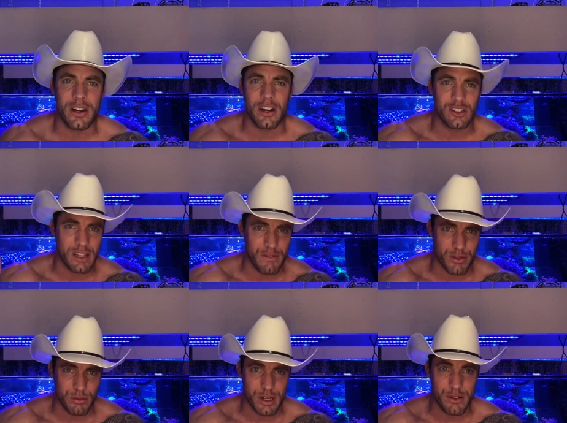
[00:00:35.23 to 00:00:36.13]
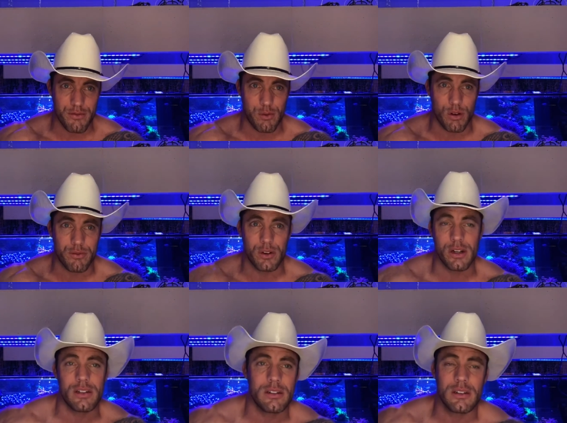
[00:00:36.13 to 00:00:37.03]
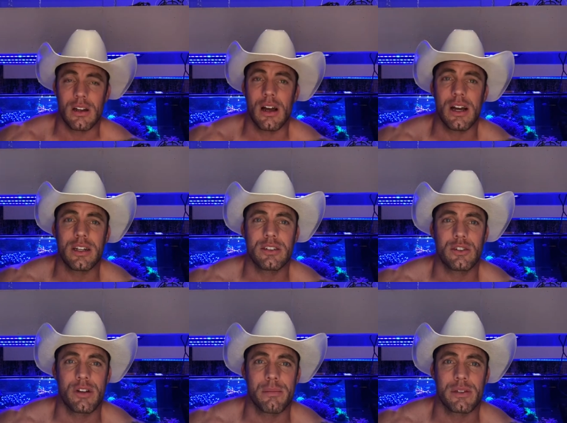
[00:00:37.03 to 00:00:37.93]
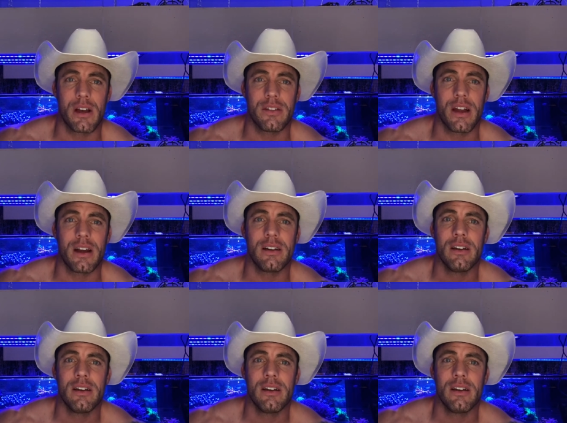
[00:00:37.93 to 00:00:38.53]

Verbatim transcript: I just have three four foot uh, strips on there.